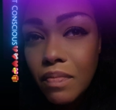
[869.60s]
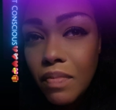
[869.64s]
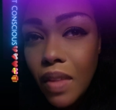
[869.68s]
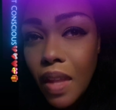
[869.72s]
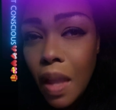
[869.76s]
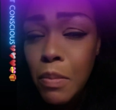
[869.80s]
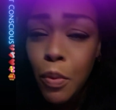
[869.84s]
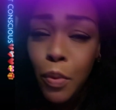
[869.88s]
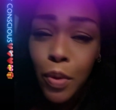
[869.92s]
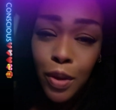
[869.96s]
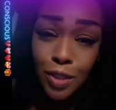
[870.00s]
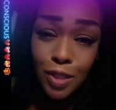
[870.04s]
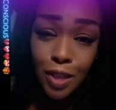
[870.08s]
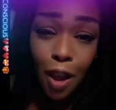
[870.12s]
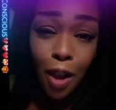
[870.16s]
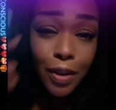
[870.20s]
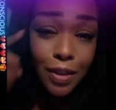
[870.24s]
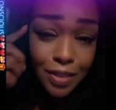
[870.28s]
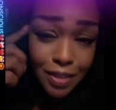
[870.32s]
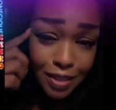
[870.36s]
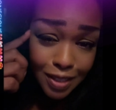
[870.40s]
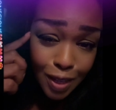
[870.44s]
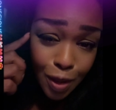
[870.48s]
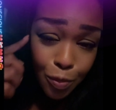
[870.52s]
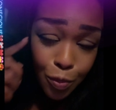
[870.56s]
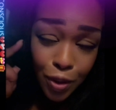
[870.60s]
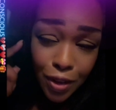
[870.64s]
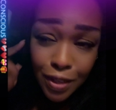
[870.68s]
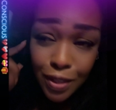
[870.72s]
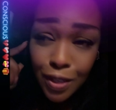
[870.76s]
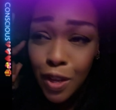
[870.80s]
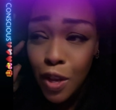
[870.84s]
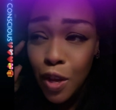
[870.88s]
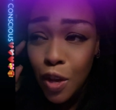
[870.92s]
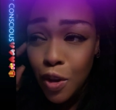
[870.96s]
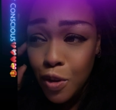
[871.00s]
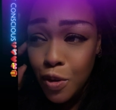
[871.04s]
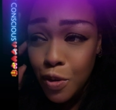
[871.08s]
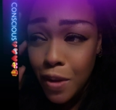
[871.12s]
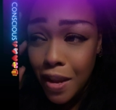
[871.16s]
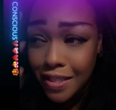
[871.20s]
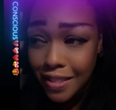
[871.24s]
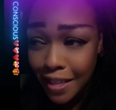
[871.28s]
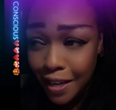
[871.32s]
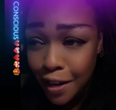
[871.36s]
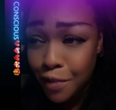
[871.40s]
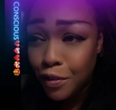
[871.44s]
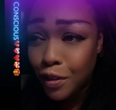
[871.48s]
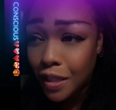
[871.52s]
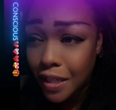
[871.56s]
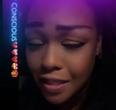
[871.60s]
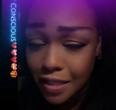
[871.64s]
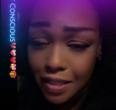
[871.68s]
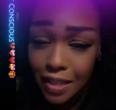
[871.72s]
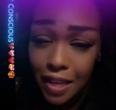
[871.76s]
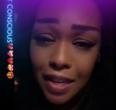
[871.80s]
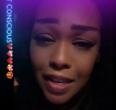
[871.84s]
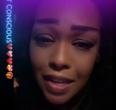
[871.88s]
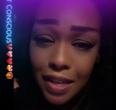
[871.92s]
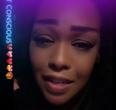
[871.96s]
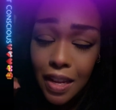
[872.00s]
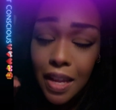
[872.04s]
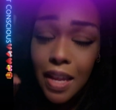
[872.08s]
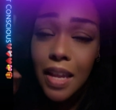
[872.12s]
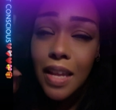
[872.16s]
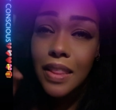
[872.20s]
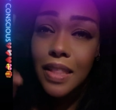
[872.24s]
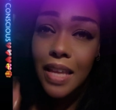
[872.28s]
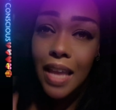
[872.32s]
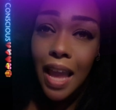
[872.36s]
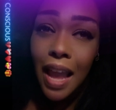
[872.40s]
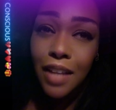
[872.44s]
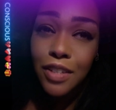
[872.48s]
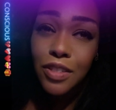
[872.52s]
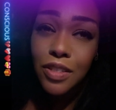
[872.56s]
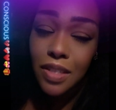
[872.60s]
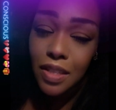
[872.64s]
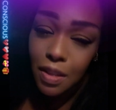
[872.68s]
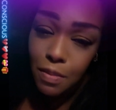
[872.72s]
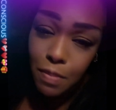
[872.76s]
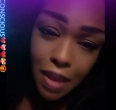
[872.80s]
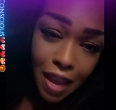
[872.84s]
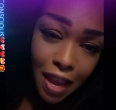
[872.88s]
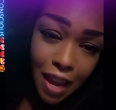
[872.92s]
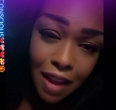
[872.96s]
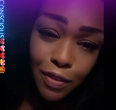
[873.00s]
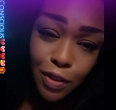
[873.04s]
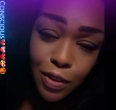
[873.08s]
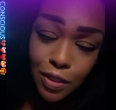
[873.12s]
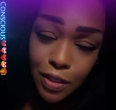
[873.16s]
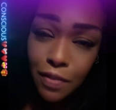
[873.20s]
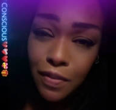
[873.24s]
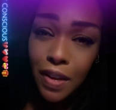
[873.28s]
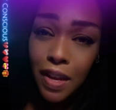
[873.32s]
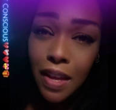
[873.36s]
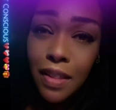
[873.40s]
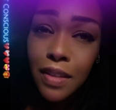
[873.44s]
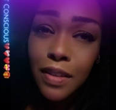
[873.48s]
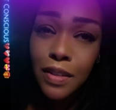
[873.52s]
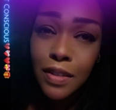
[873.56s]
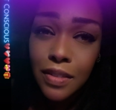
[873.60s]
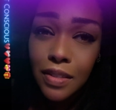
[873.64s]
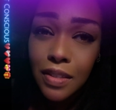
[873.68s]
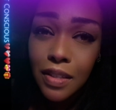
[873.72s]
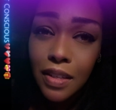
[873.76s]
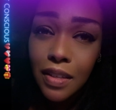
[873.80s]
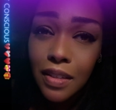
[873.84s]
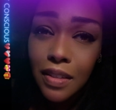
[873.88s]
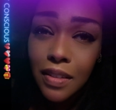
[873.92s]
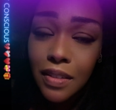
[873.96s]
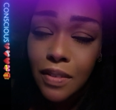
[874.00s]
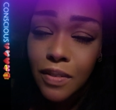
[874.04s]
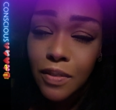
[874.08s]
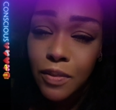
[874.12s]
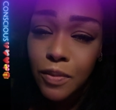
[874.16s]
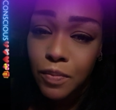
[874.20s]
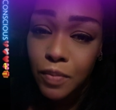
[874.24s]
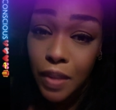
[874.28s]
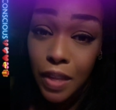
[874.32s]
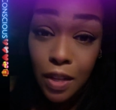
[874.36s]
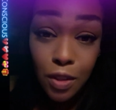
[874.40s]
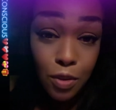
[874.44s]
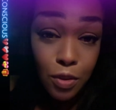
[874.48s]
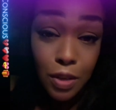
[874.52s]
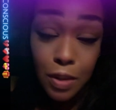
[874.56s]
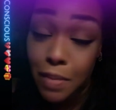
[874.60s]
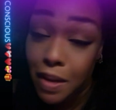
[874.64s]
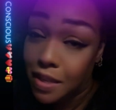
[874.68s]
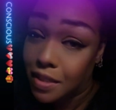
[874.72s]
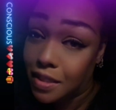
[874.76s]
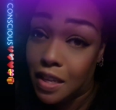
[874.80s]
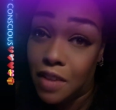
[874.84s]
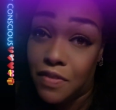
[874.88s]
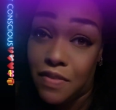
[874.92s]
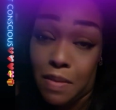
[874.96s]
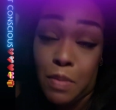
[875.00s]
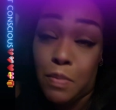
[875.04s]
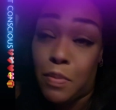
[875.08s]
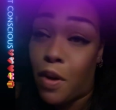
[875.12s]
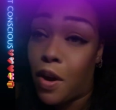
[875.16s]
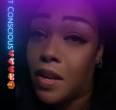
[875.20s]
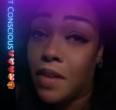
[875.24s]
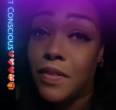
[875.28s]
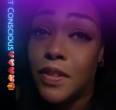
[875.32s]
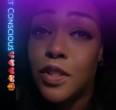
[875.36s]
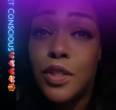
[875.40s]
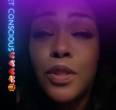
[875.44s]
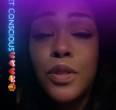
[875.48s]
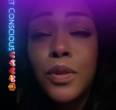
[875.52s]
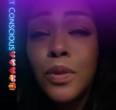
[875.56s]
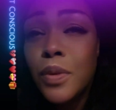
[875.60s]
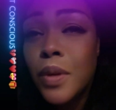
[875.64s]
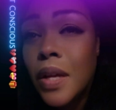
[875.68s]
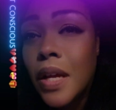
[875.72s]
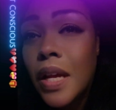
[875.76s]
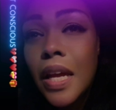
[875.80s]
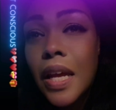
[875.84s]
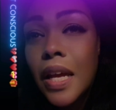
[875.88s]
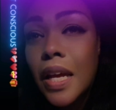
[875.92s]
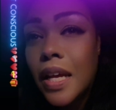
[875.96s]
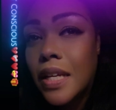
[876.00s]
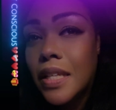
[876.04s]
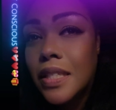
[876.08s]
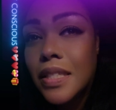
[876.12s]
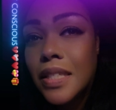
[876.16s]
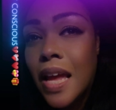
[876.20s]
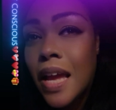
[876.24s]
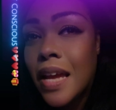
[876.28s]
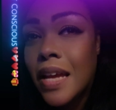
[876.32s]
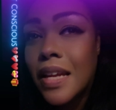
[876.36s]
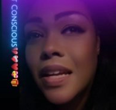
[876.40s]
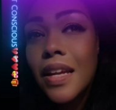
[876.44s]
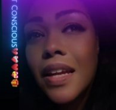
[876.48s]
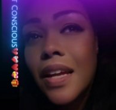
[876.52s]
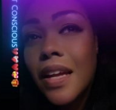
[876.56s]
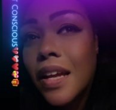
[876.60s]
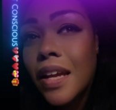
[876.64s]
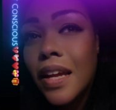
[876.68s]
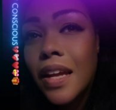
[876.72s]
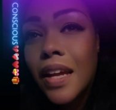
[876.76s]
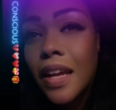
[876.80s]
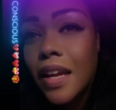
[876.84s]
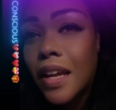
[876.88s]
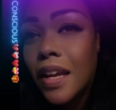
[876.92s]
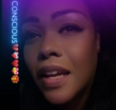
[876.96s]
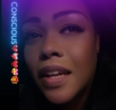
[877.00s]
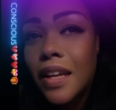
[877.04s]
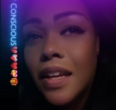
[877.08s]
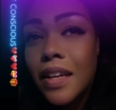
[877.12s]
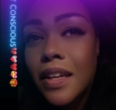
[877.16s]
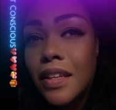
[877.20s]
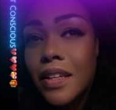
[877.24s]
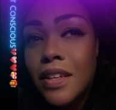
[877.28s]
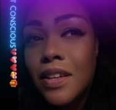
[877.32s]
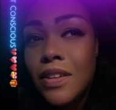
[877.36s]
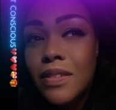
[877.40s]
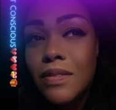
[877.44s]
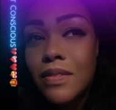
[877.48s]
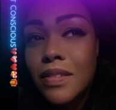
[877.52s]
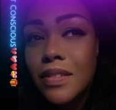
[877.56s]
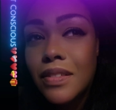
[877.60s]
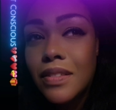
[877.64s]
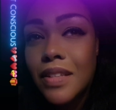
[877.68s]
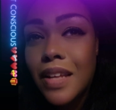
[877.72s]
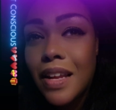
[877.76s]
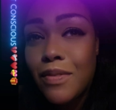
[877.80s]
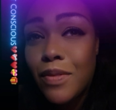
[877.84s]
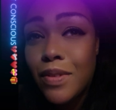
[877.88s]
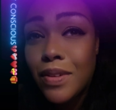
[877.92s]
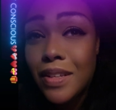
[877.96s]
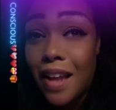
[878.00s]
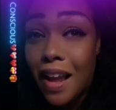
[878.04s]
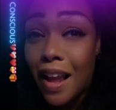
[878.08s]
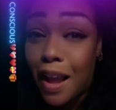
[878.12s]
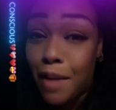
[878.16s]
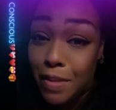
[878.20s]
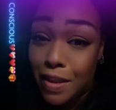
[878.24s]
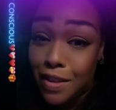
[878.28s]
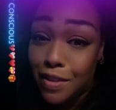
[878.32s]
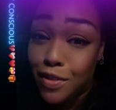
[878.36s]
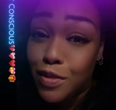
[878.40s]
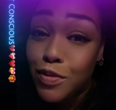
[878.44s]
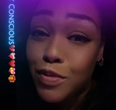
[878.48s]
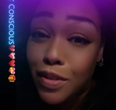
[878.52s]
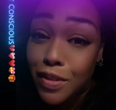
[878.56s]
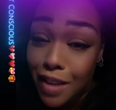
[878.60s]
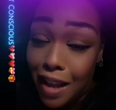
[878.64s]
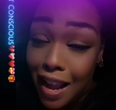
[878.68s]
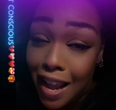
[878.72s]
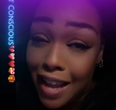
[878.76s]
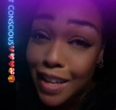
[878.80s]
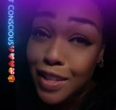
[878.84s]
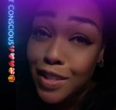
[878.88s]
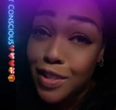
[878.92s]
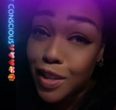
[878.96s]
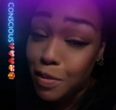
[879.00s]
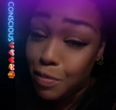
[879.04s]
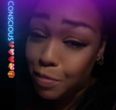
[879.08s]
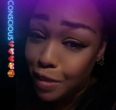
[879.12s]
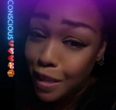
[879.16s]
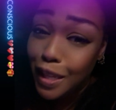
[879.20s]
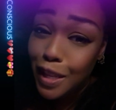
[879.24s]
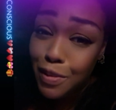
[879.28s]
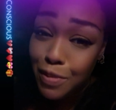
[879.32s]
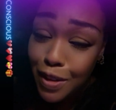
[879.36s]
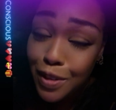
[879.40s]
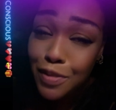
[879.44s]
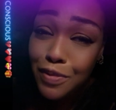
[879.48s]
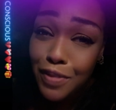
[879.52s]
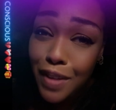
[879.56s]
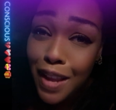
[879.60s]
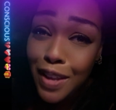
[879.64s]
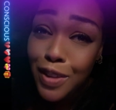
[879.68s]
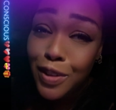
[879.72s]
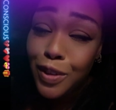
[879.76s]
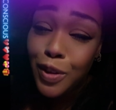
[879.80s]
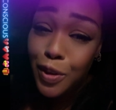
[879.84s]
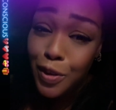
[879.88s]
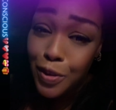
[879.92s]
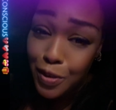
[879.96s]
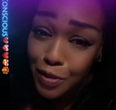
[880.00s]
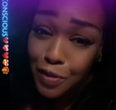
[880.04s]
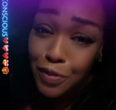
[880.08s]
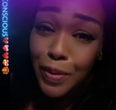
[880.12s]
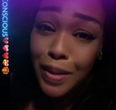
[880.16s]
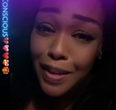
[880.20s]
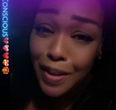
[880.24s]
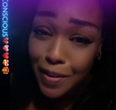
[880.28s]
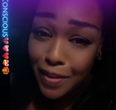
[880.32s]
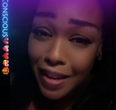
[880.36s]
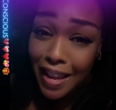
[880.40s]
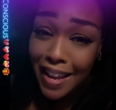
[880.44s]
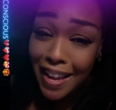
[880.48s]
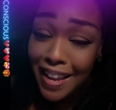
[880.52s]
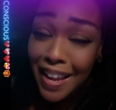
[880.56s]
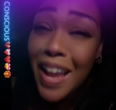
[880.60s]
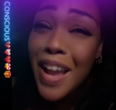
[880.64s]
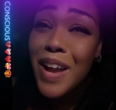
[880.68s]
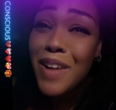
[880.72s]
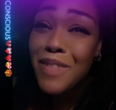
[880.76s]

But when you're talking to someone who has carefully studied the actions and the behaviors of others, including myself, I'm a part of it too. It's like, I can completely redefine. You don't know who you fit, okay?